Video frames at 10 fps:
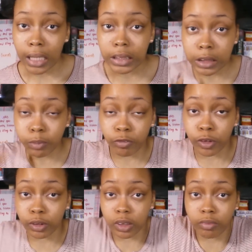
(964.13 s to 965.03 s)
I just
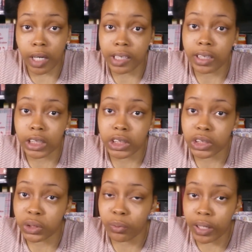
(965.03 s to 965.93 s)
prefer to write. That's
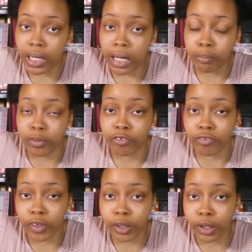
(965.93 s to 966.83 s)
just the way that I
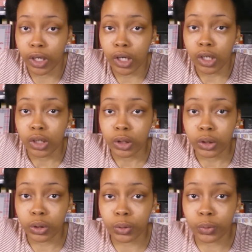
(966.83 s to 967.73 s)
prefer
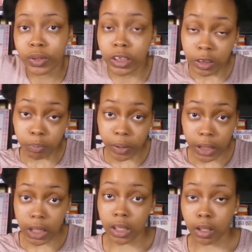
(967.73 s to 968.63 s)
to
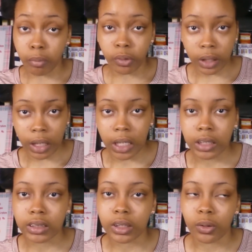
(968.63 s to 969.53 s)
speak and
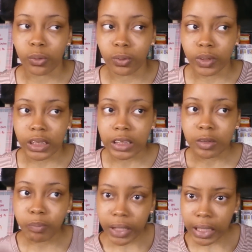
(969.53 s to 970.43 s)
communicate. So
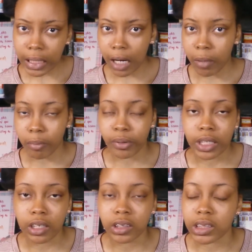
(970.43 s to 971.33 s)
speaking out my
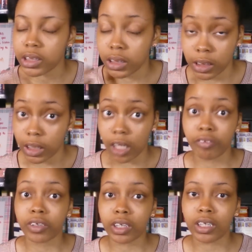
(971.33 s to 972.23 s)
prayers is
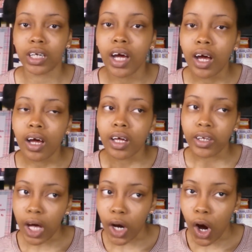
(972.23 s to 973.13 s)
definitely
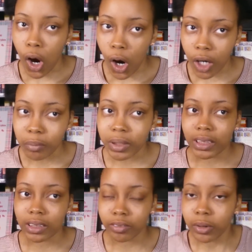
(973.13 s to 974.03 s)
not hard
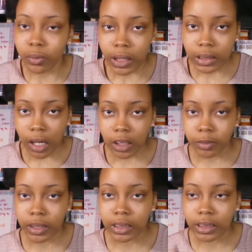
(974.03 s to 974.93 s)
but difficult at
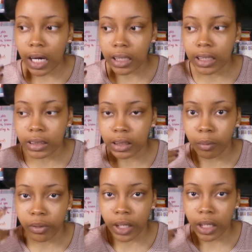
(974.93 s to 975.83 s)
times because I end
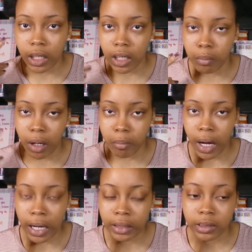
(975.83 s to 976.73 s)
up thinking in my
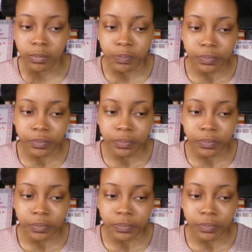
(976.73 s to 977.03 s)
mind.